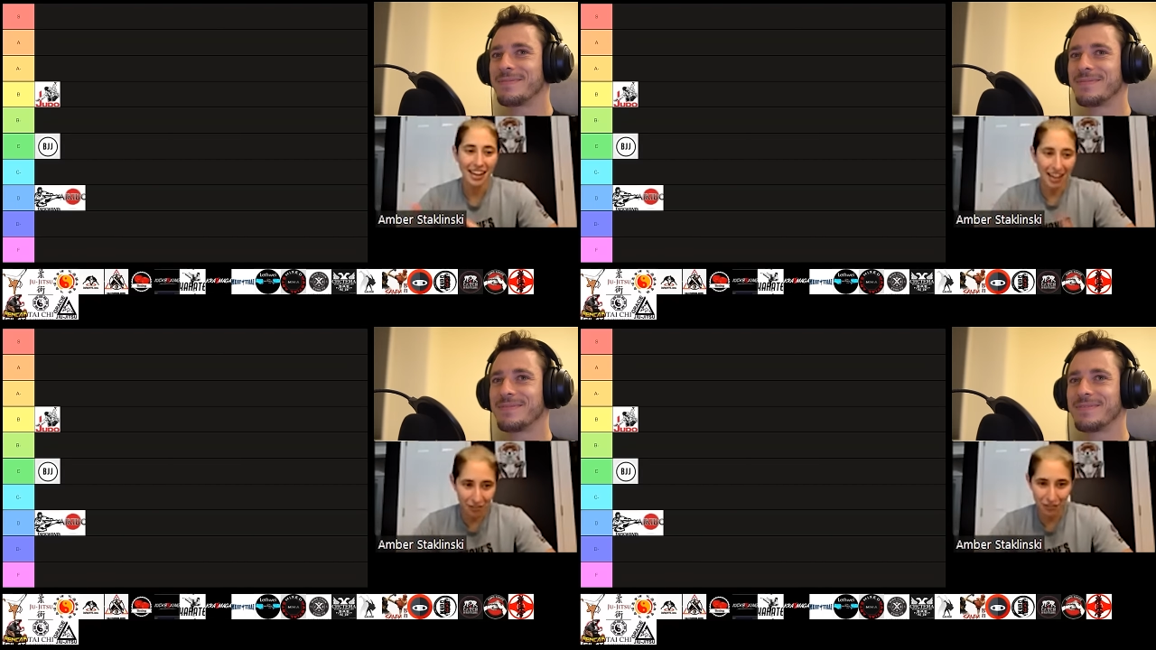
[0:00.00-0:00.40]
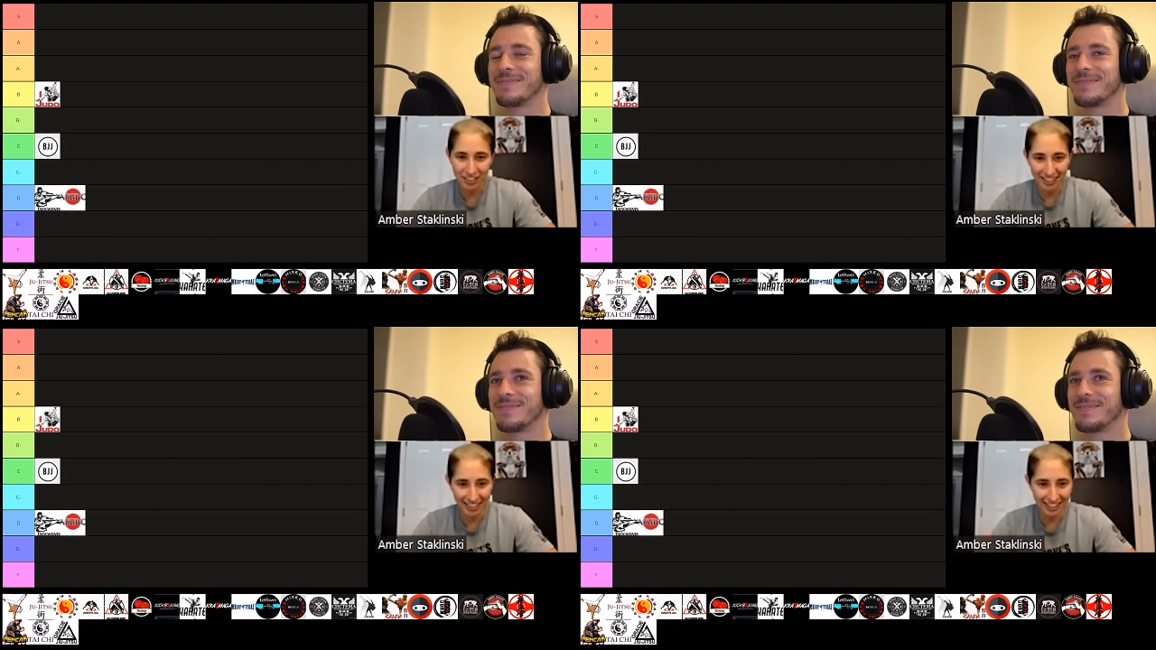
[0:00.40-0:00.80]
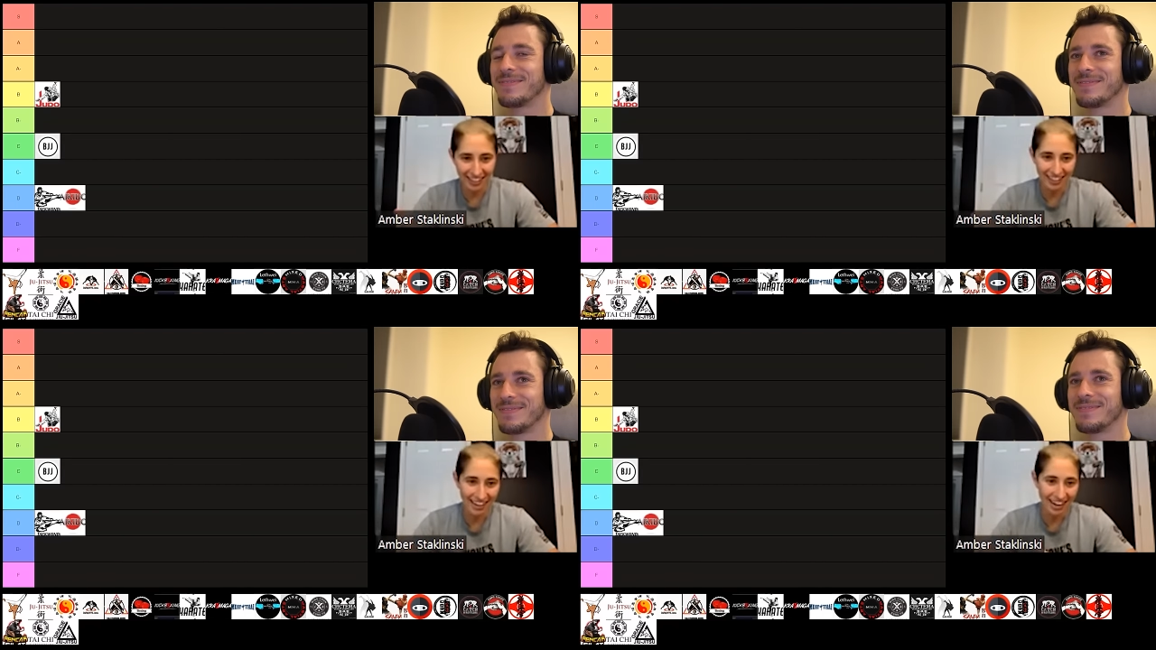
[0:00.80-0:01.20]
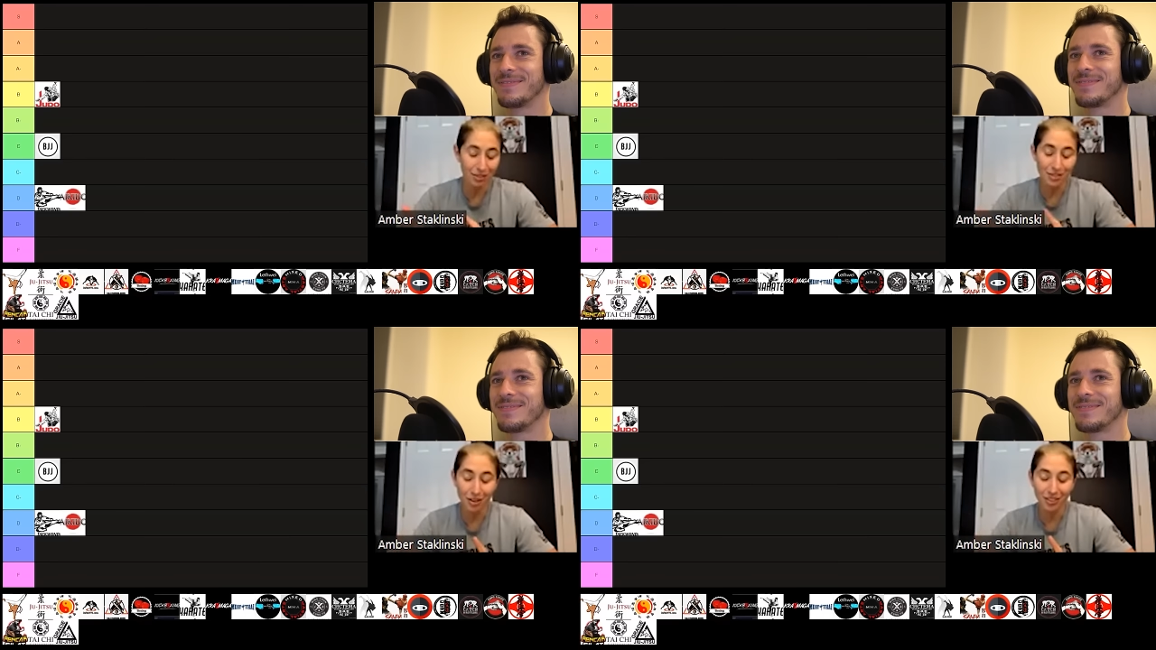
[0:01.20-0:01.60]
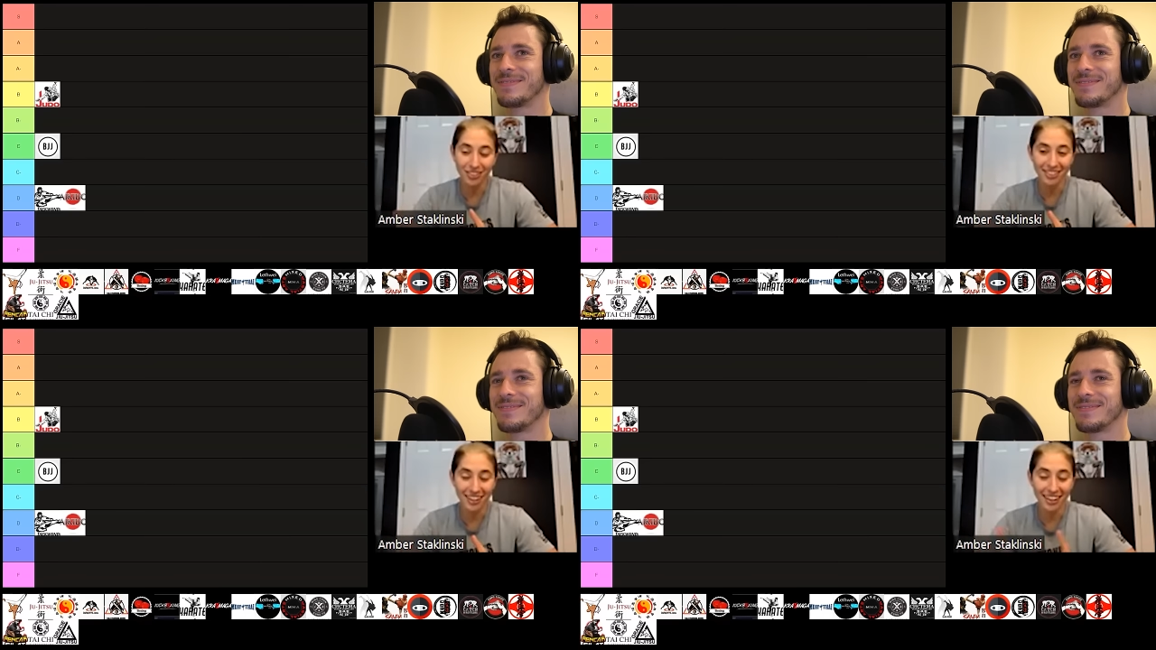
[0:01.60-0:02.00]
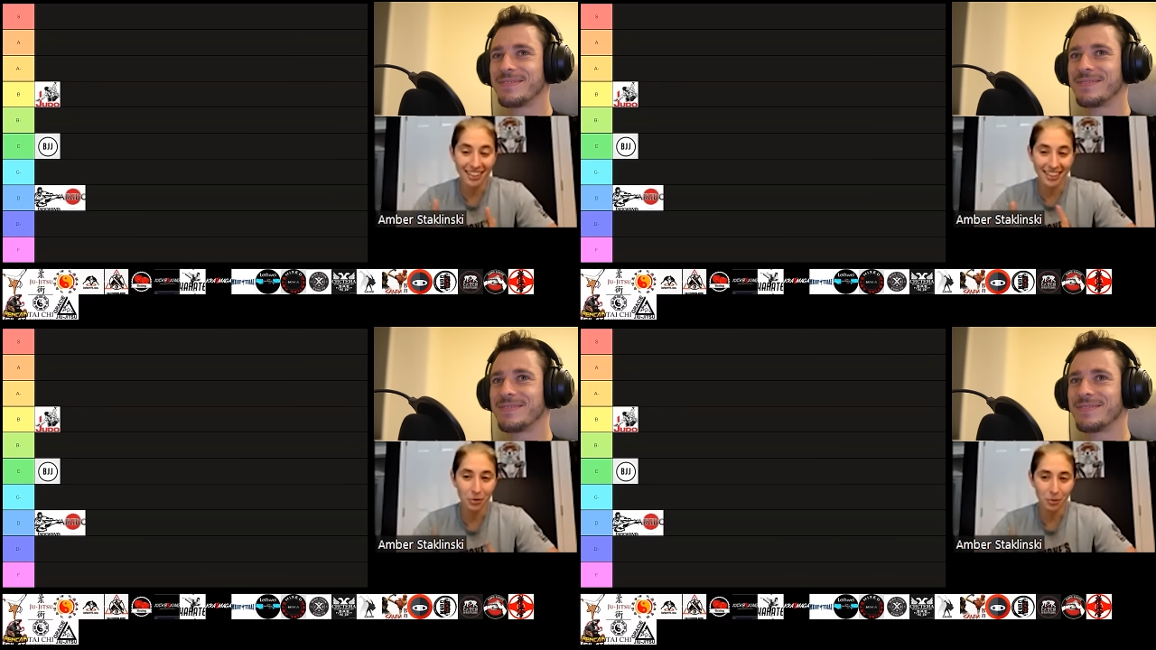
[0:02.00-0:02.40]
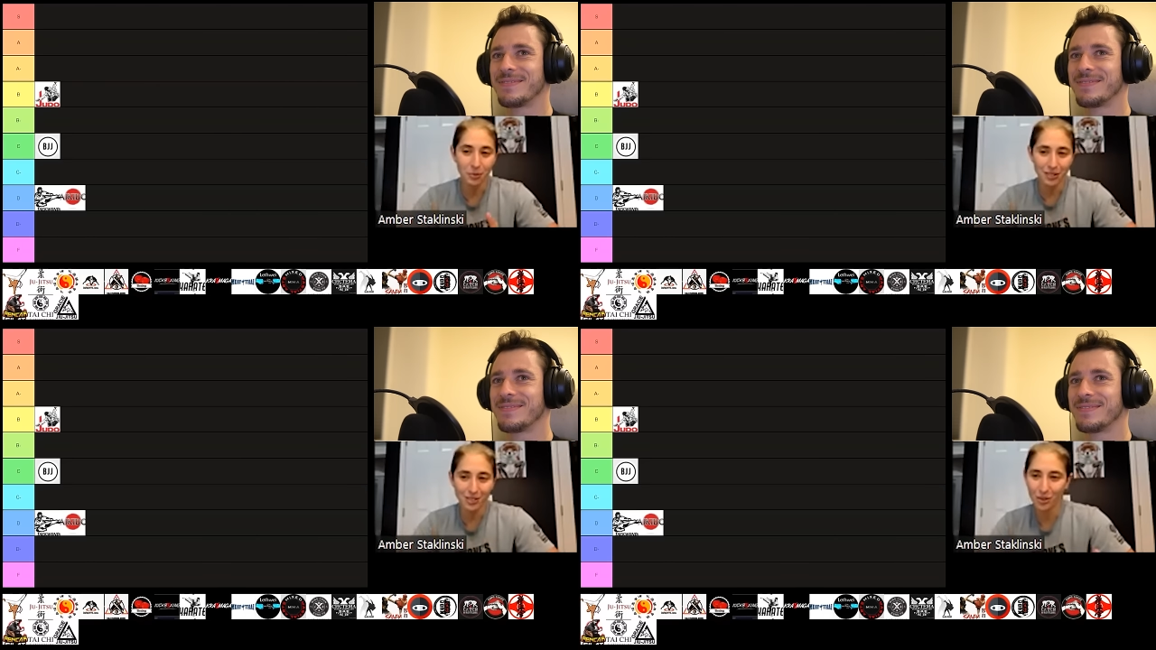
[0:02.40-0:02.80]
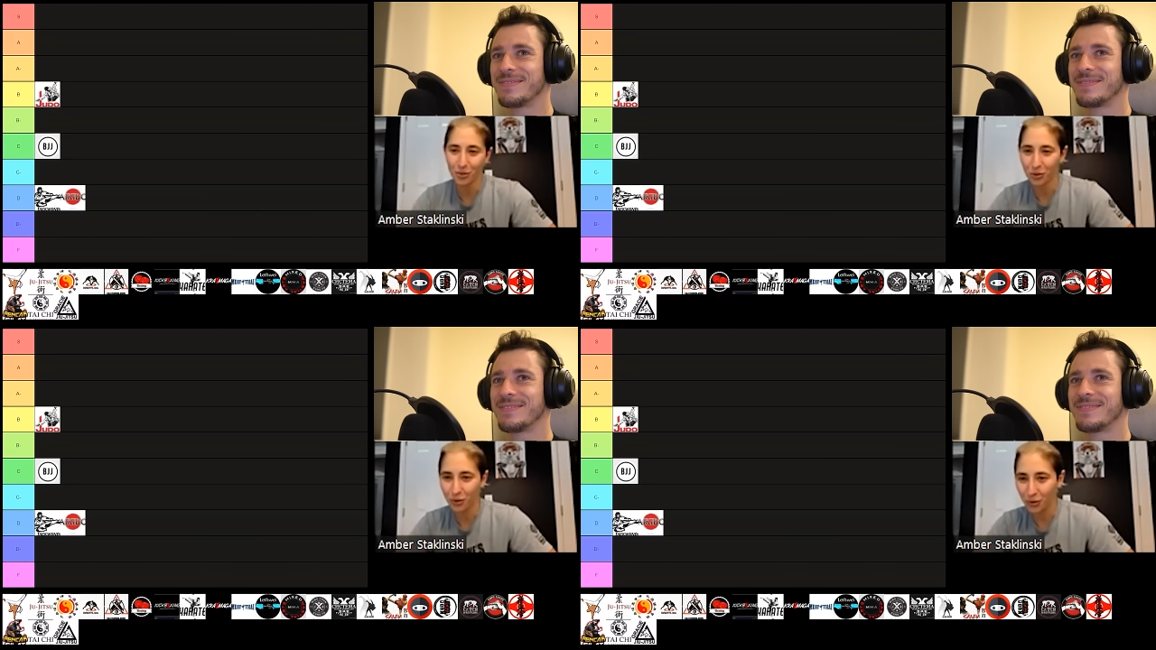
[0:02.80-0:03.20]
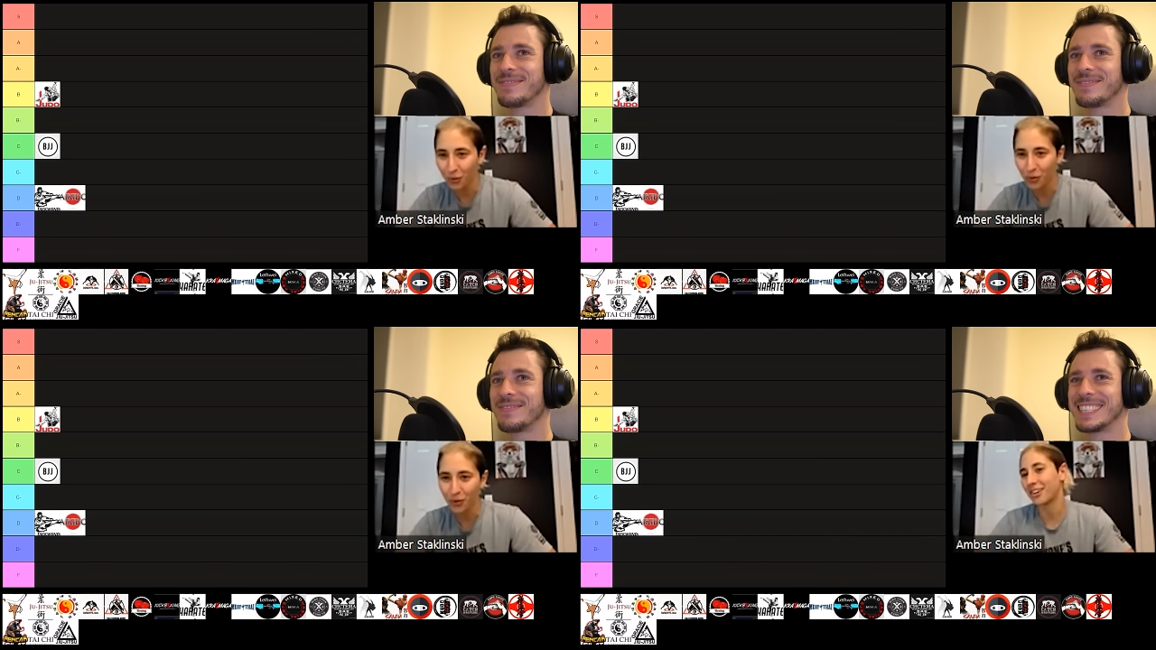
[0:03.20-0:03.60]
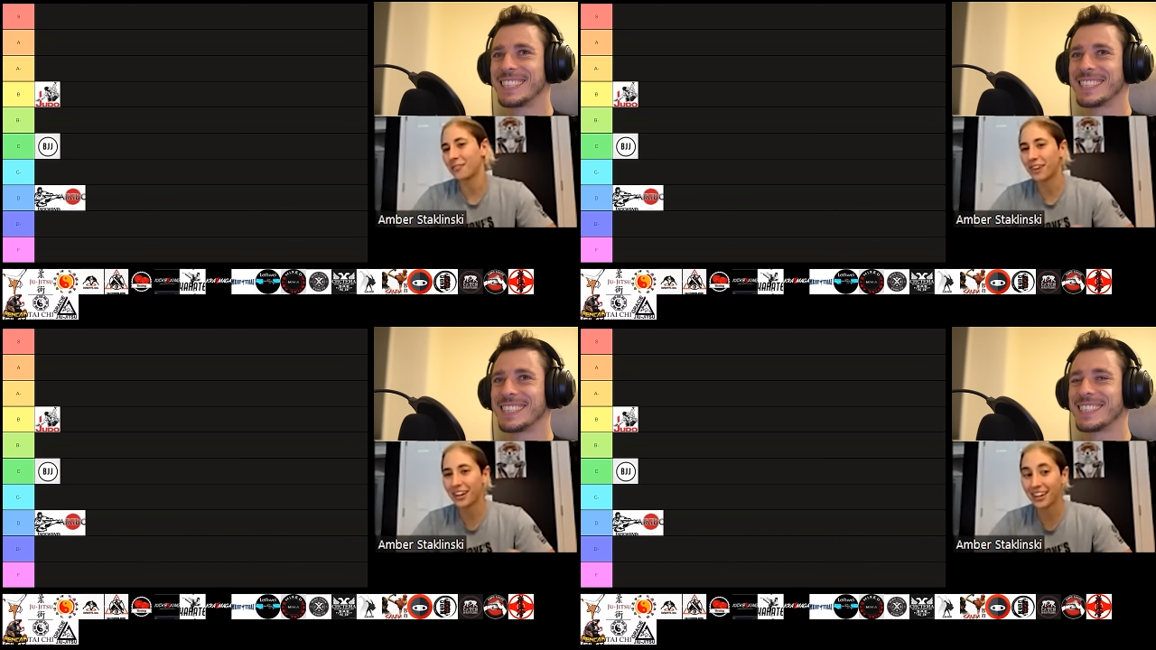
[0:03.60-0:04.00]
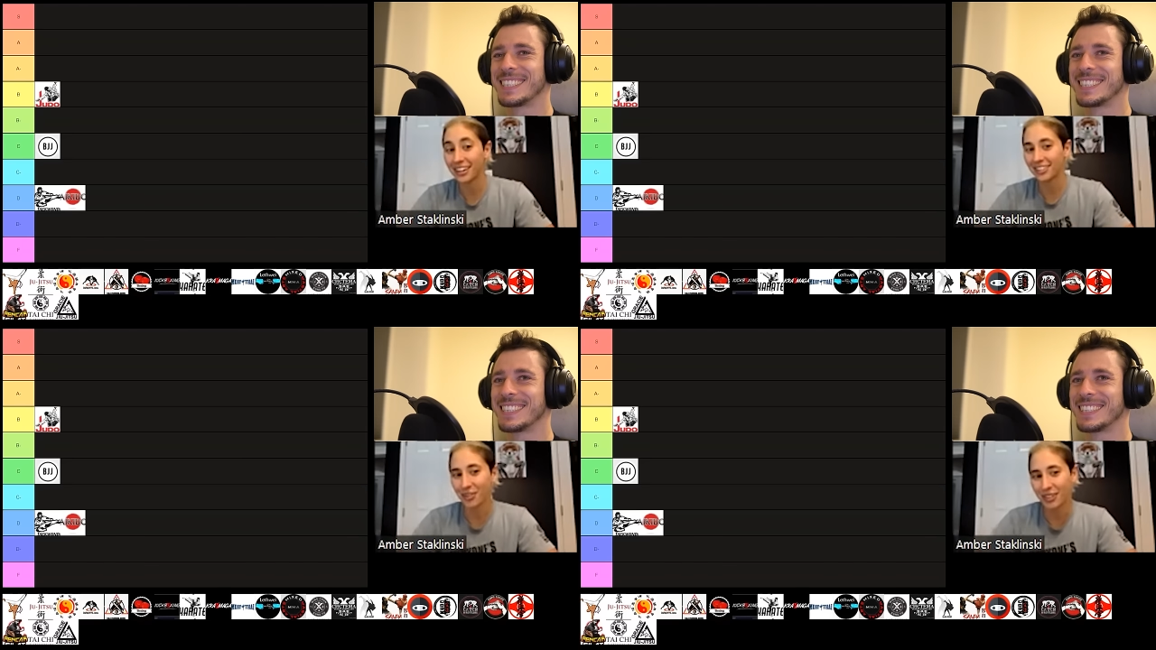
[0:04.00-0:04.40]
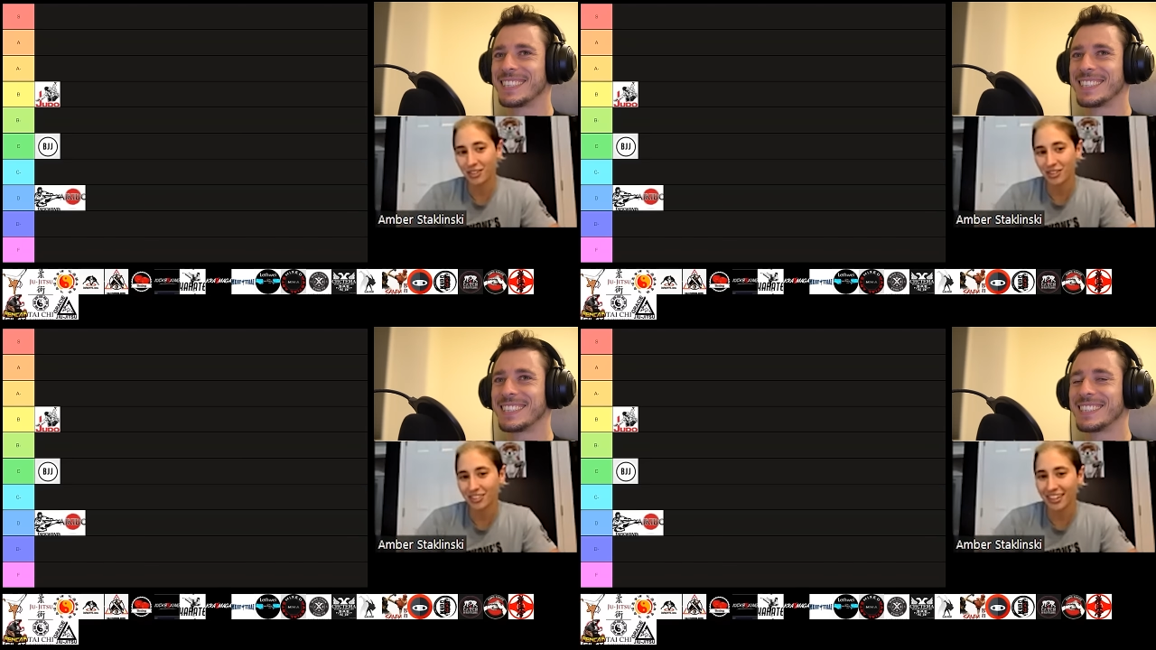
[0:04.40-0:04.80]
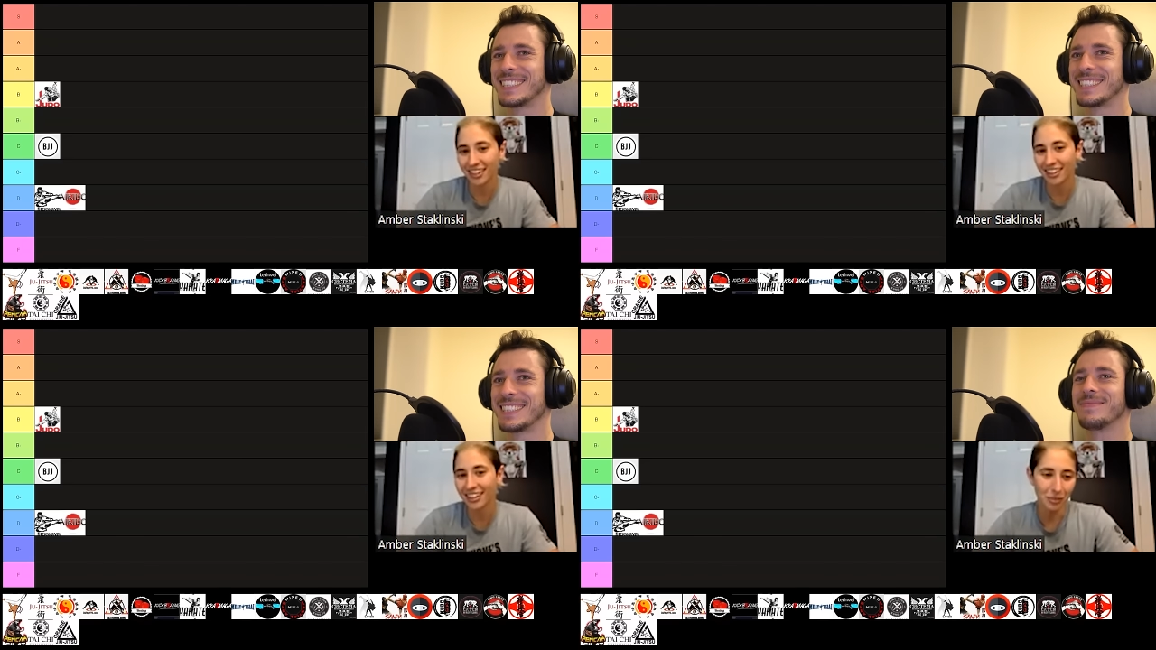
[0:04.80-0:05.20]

Speaker 1: every day. And I was always like, that would be so cool and fun and so interesting.